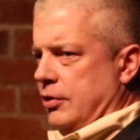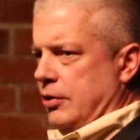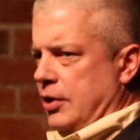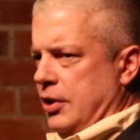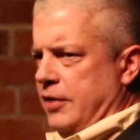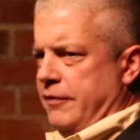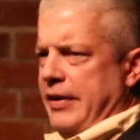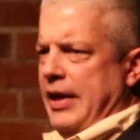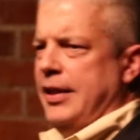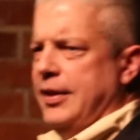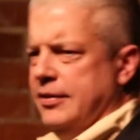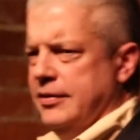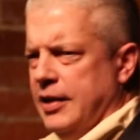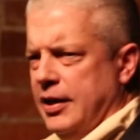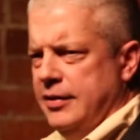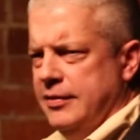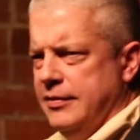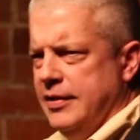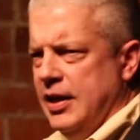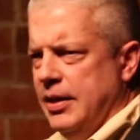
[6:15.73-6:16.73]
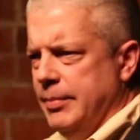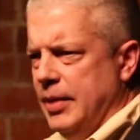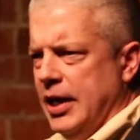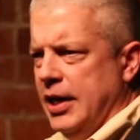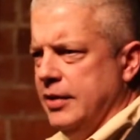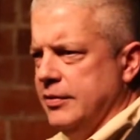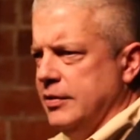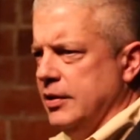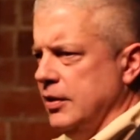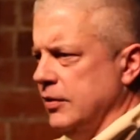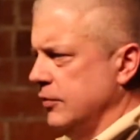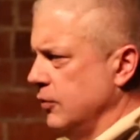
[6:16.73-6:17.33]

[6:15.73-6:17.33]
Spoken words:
in a Valentine's Day magazine,